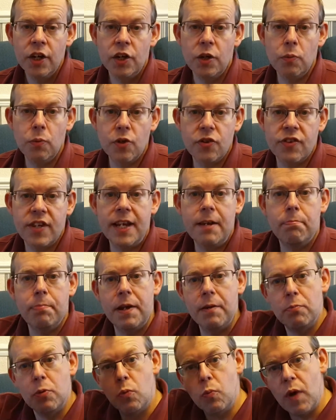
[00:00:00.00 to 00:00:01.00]
you will see
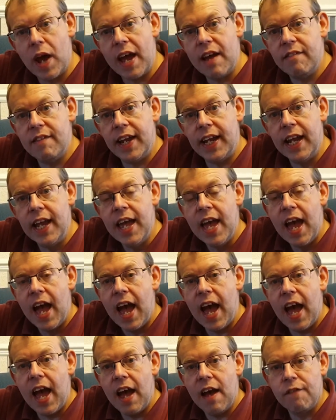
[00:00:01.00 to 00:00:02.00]
people wearing
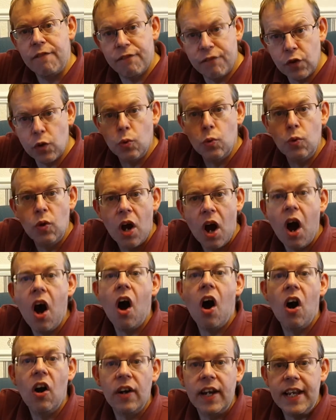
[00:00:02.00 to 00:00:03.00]
a full
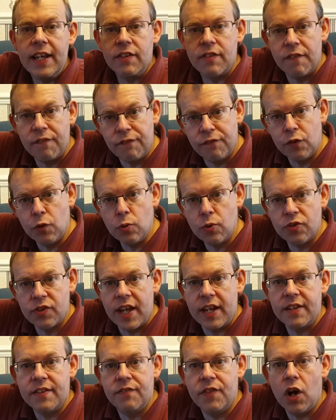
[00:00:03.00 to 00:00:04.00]
harness, a full
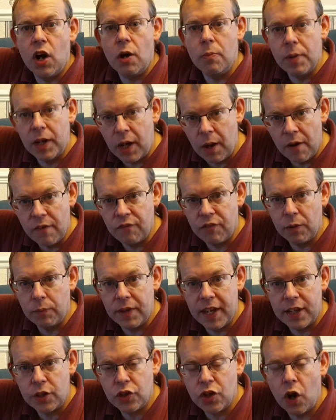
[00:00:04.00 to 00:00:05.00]
set of armour going from
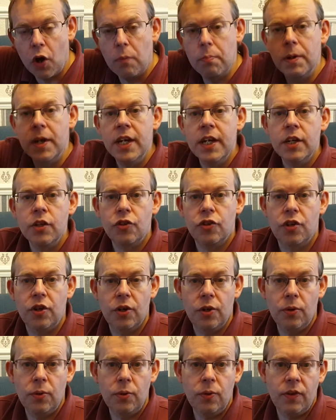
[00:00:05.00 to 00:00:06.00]
their top
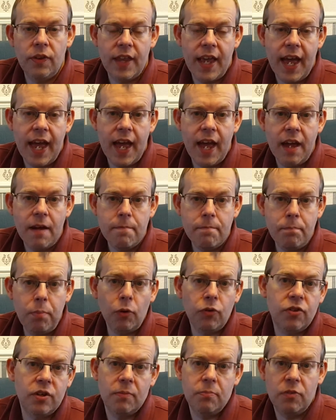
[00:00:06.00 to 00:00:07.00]
to their
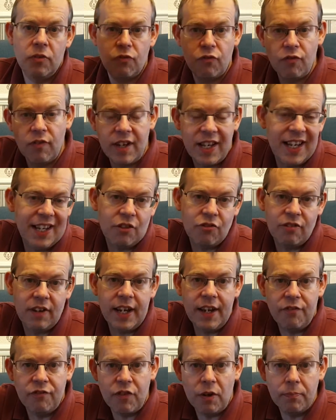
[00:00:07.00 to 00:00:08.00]
bottoms,
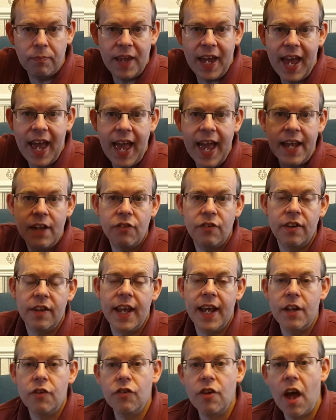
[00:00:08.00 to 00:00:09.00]
literally from their head to
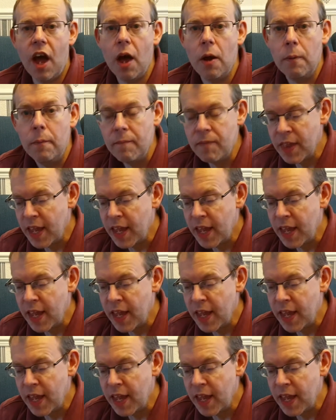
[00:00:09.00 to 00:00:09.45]
their toe.